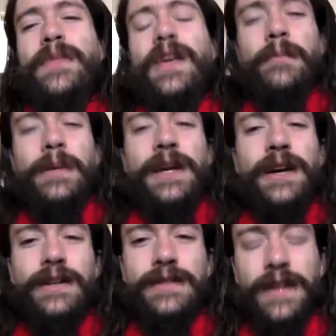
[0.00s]
But
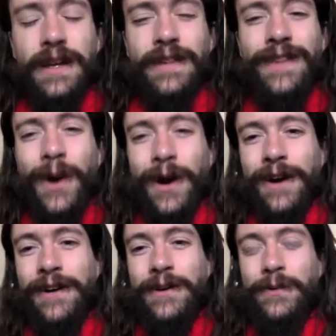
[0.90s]
yes, in the
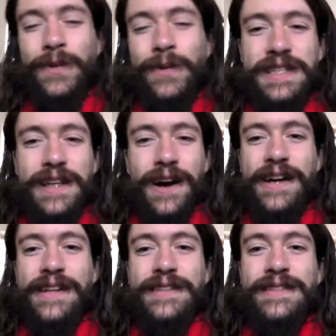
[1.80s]
heart
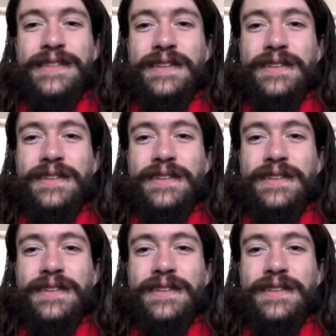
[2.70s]
resides